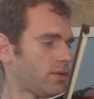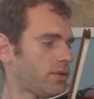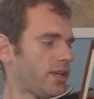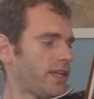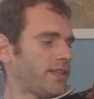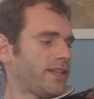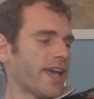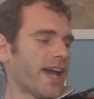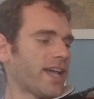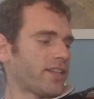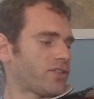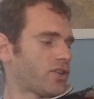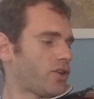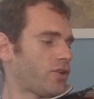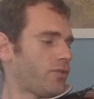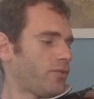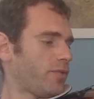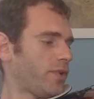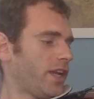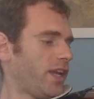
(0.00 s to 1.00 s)
And that's
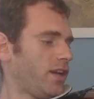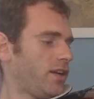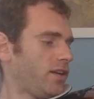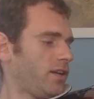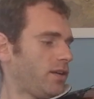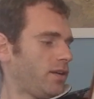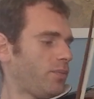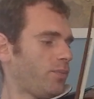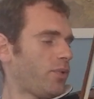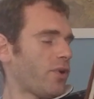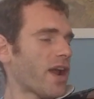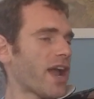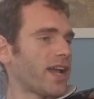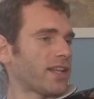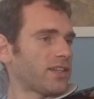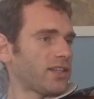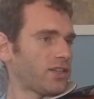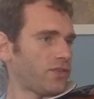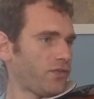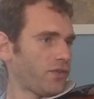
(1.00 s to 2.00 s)
great
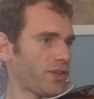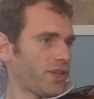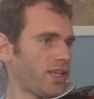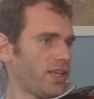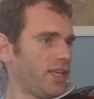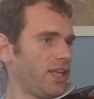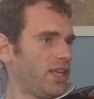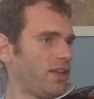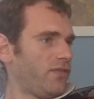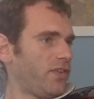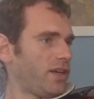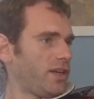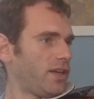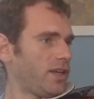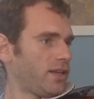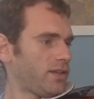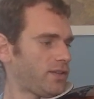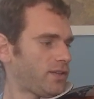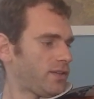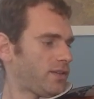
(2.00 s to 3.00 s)
practice for the
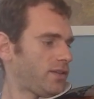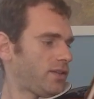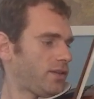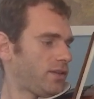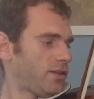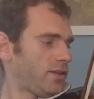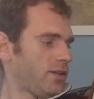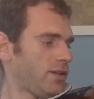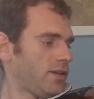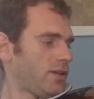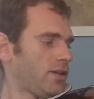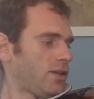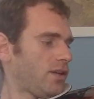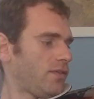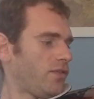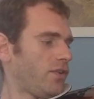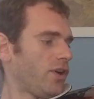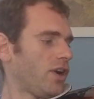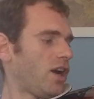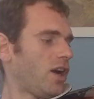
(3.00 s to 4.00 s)
evenness
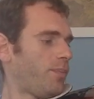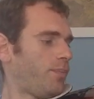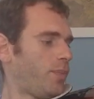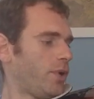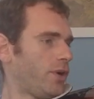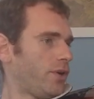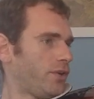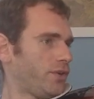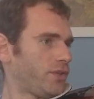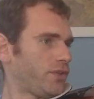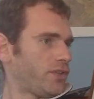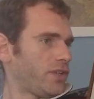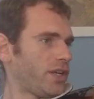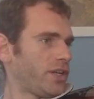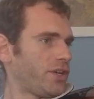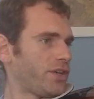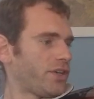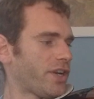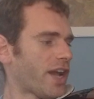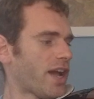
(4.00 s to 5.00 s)
of your up bows
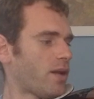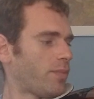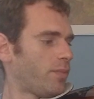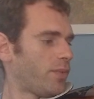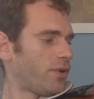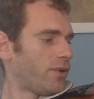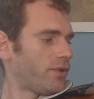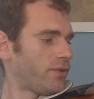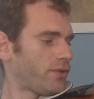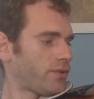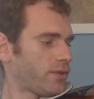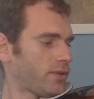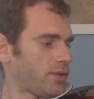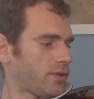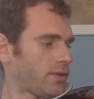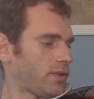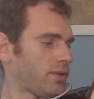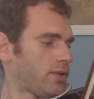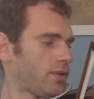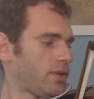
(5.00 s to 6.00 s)
and your down bows.
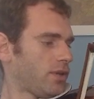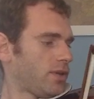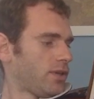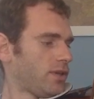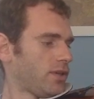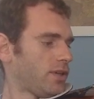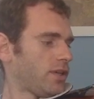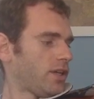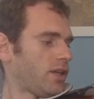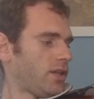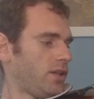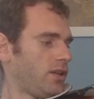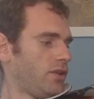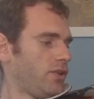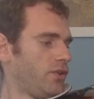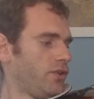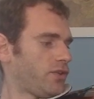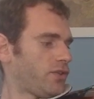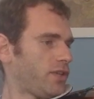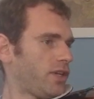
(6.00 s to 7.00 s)
And
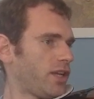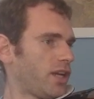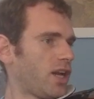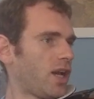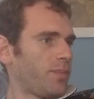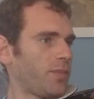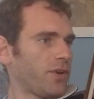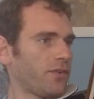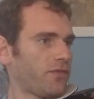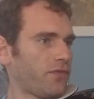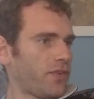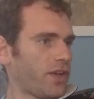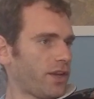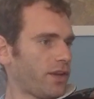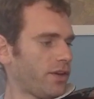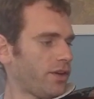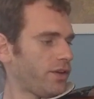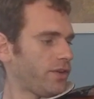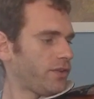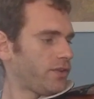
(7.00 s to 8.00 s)
loosening up your
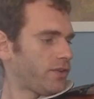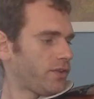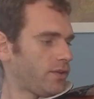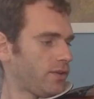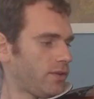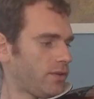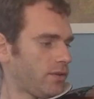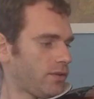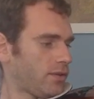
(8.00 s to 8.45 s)
fingers.